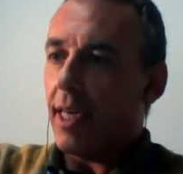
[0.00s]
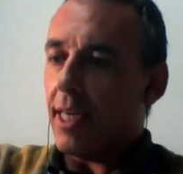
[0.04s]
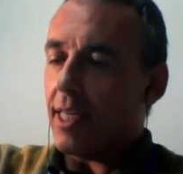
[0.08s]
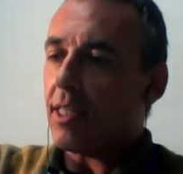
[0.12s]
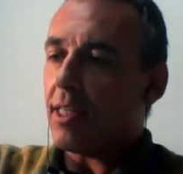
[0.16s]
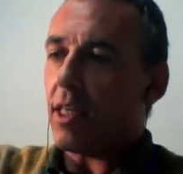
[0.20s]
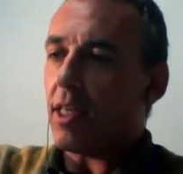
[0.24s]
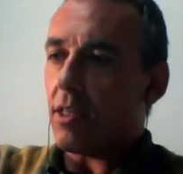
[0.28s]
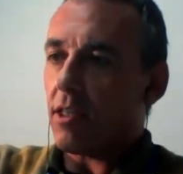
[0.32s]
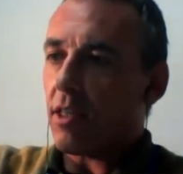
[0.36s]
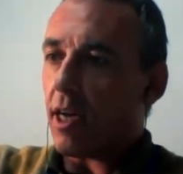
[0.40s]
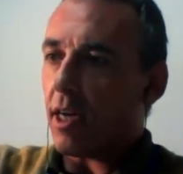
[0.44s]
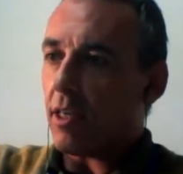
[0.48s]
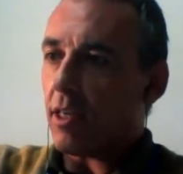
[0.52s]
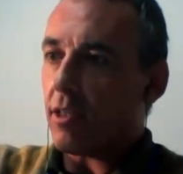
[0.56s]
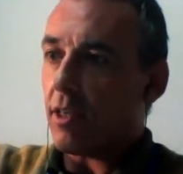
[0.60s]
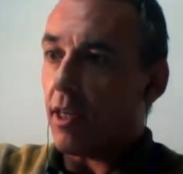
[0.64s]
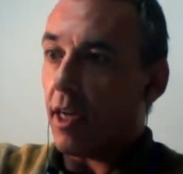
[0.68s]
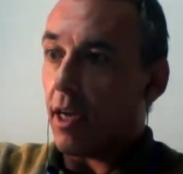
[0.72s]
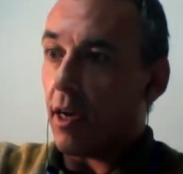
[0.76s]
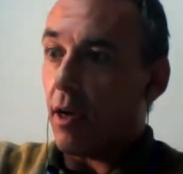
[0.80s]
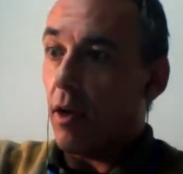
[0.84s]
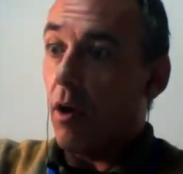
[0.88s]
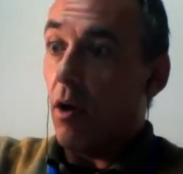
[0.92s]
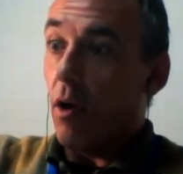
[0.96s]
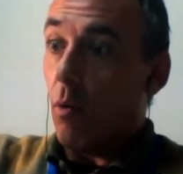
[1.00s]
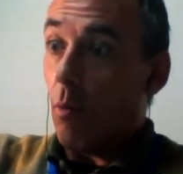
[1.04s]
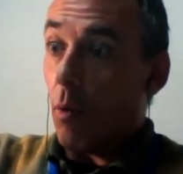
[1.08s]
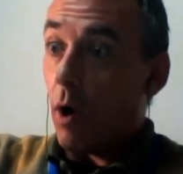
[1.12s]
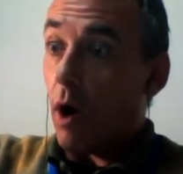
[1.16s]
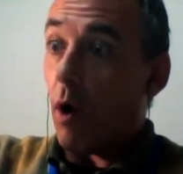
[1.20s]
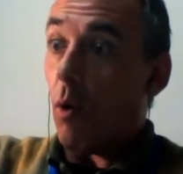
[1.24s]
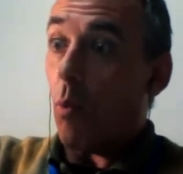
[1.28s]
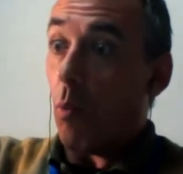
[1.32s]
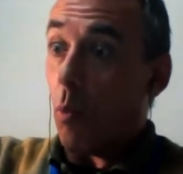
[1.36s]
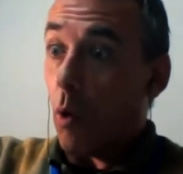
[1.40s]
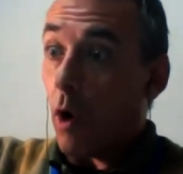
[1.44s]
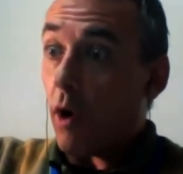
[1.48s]
is discussing,
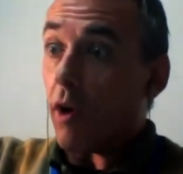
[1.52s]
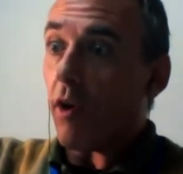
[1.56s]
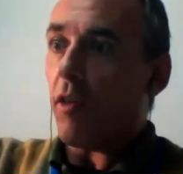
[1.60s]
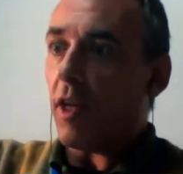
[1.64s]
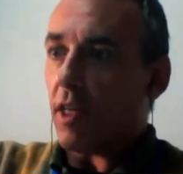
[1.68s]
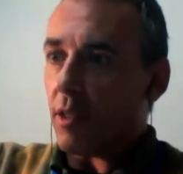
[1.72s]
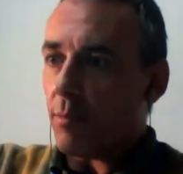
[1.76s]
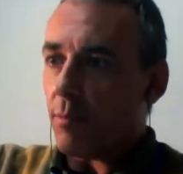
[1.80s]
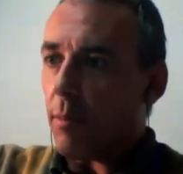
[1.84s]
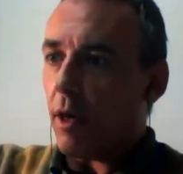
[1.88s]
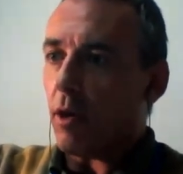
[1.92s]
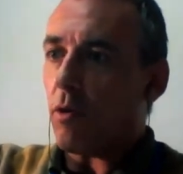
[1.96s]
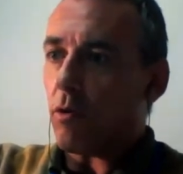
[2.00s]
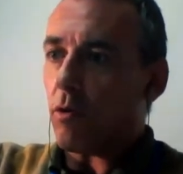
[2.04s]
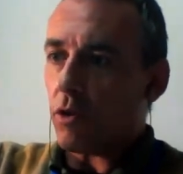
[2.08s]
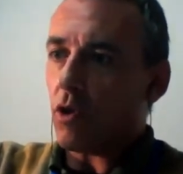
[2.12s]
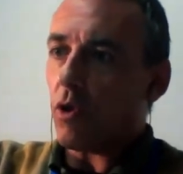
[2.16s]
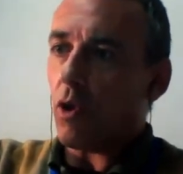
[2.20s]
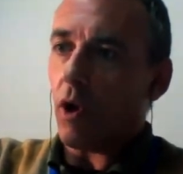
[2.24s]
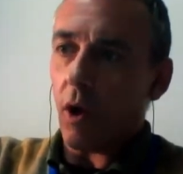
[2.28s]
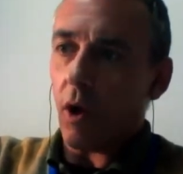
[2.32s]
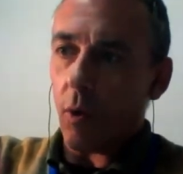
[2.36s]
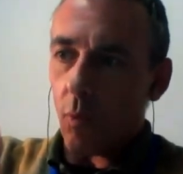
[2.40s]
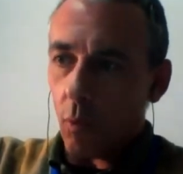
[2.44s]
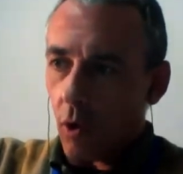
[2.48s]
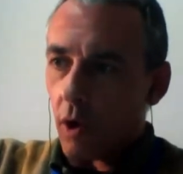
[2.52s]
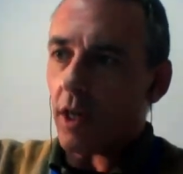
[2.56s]
well, what are these bundles doing?